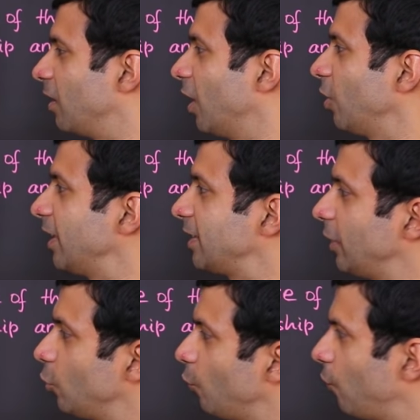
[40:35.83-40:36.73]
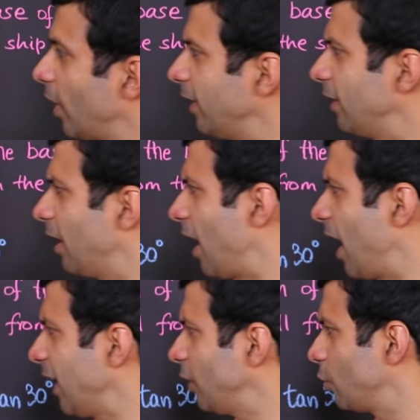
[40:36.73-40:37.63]
Now let's see to find the
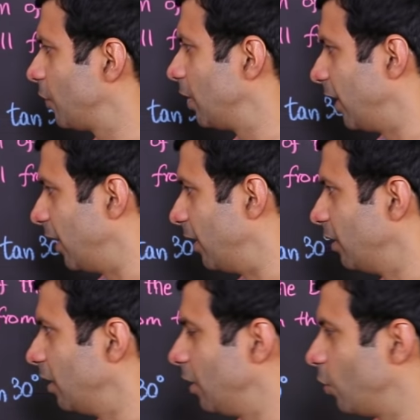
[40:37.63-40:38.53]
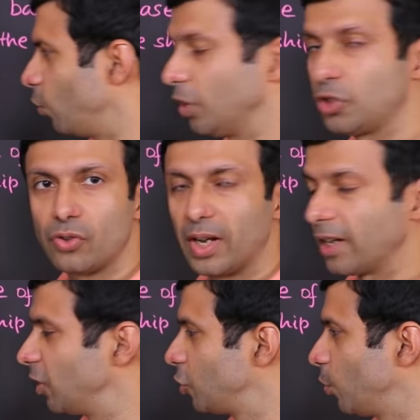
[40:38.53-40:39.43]
height of the hill, which
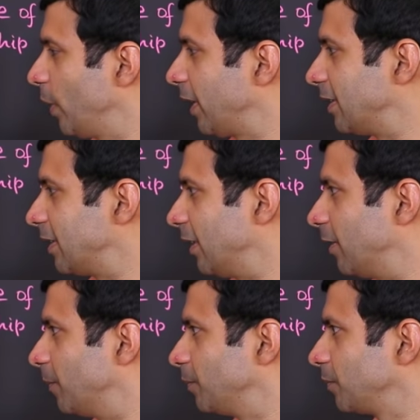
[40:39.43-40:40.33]
triangle should we consider?